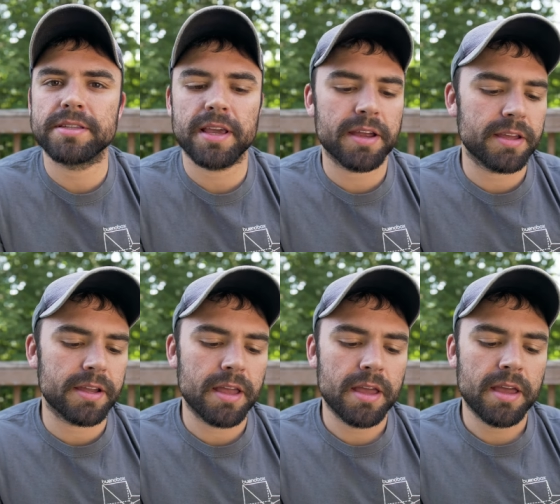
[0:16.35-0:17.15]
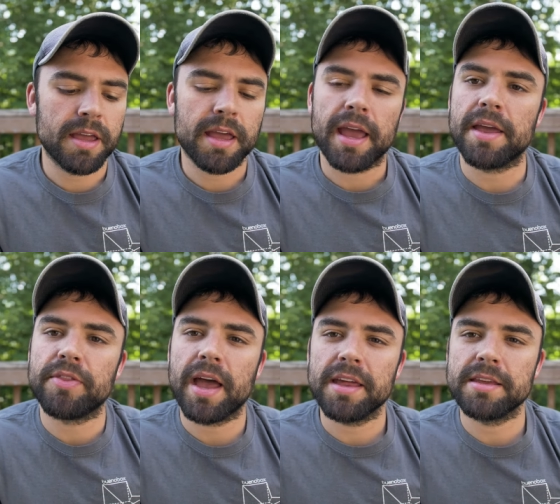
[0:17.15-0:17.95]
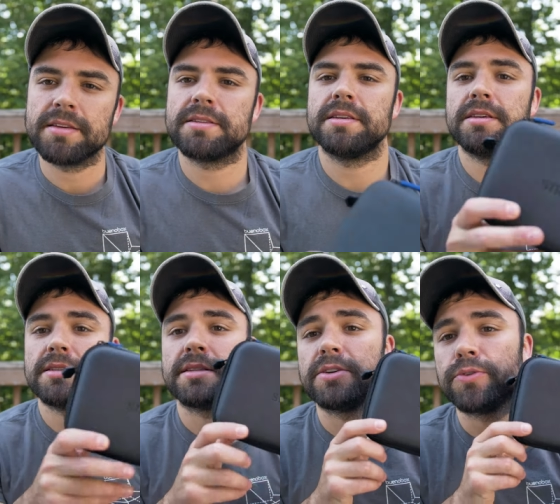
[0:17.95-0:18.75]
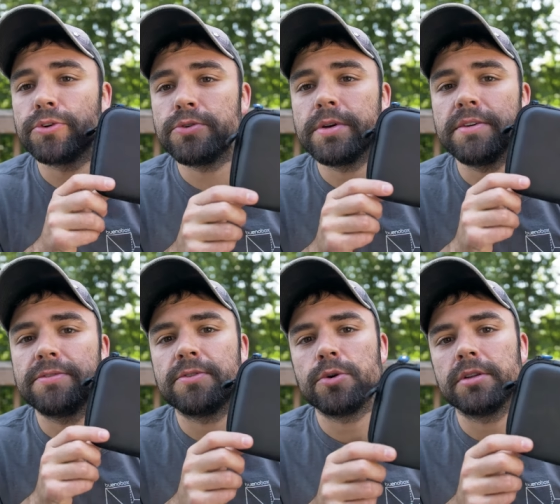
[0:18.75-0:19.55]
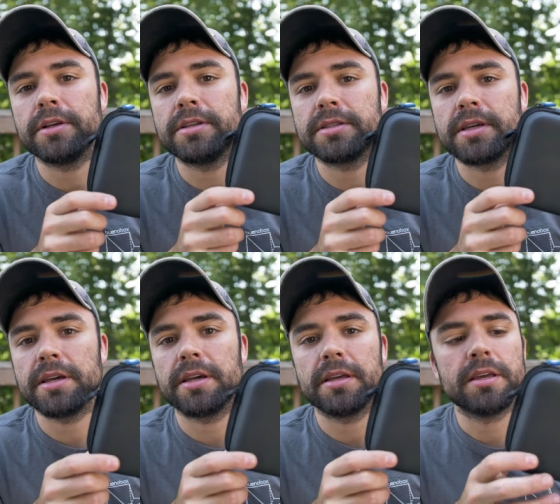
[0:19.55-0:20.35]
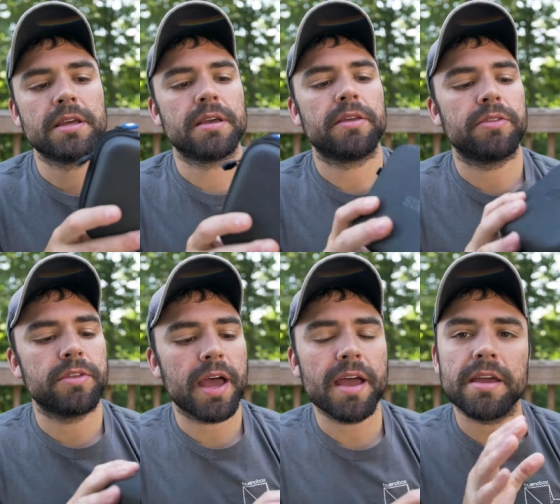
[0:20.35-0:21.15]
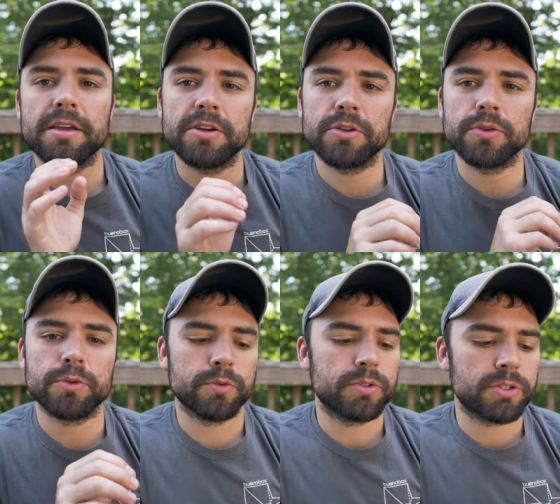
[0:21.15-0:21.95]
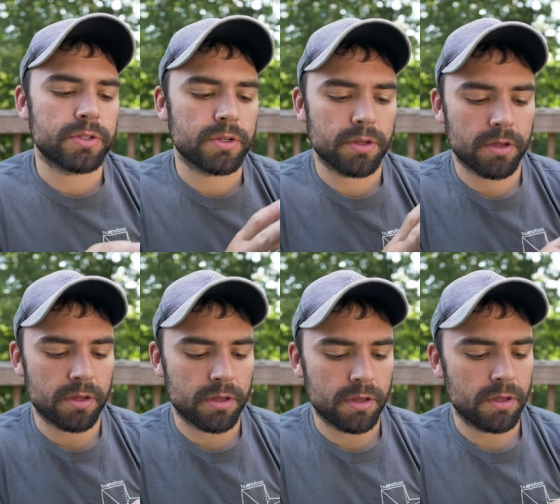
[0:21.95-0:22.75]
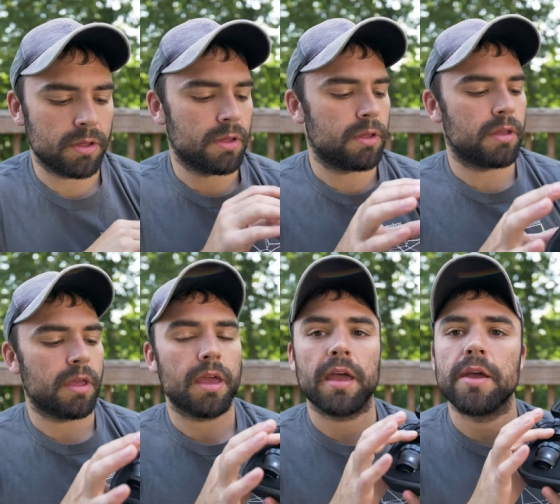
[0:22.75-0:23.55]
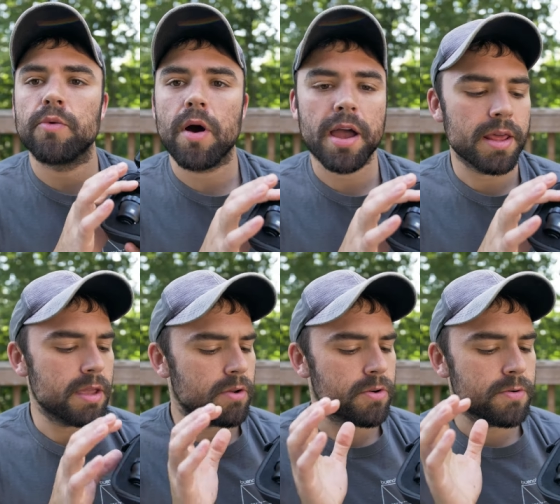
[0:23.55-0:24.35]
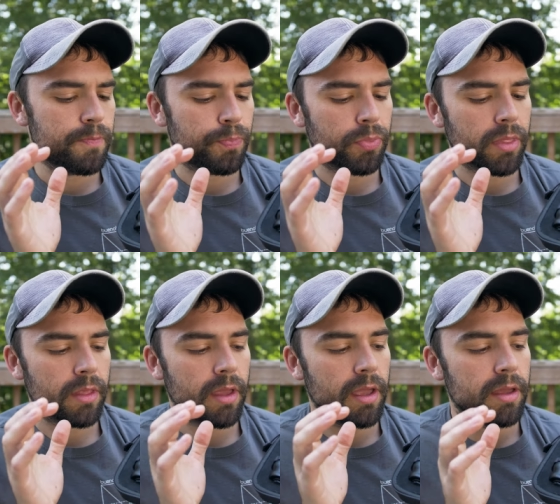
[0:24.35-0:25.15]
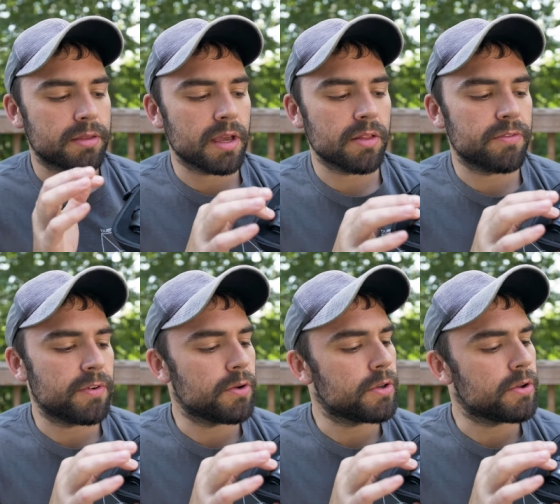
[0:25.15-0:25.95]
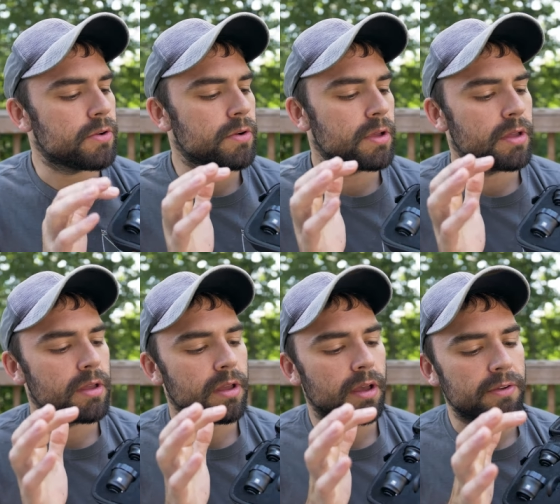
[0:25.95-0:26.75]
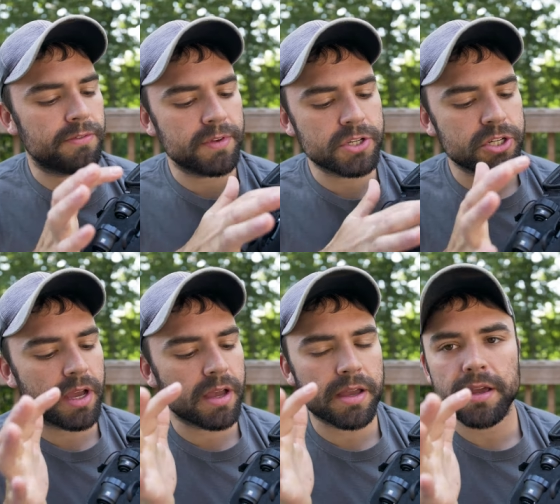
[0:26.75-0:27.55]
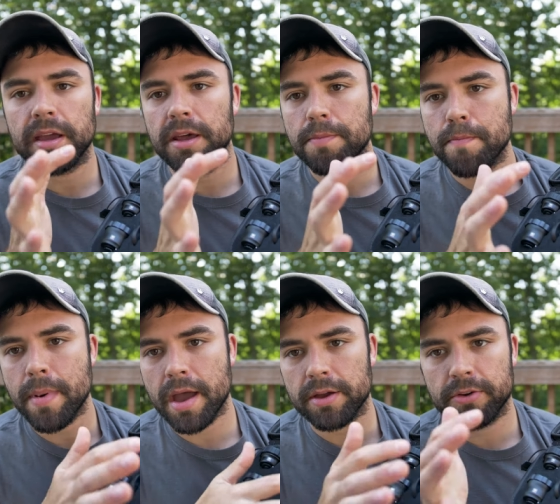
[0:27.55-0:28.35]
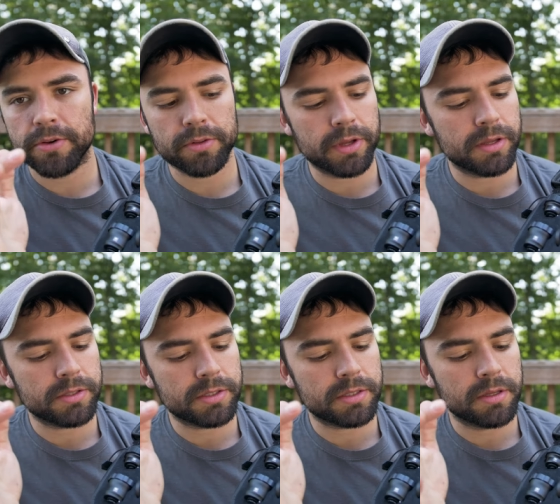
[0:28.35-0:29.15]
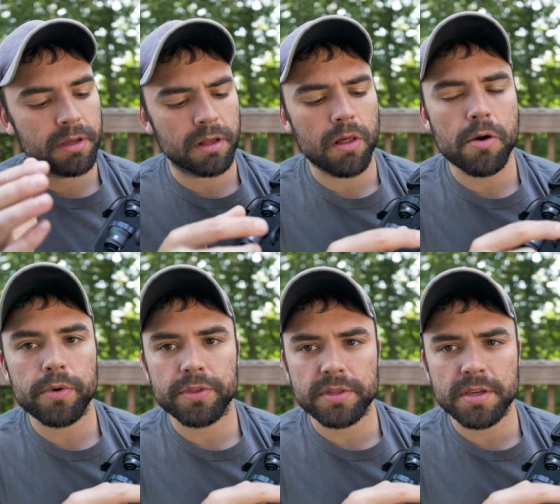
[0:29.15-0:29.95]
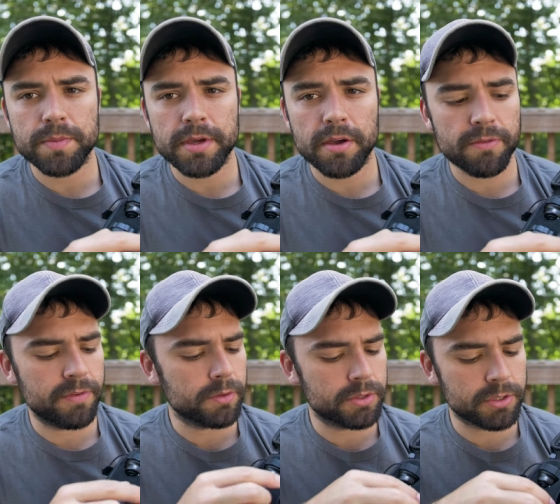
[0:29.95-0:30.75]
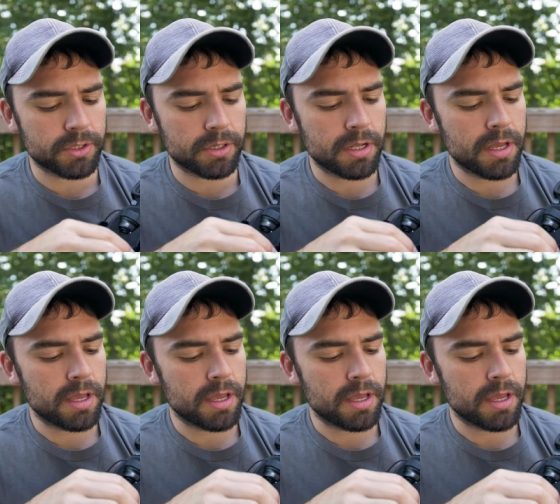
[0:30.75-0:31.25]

exciting and that is the Sirui 4 lens kit. That includes a wide angle, a telephoto, a fisheye, and a macro lens, along with a CPL filter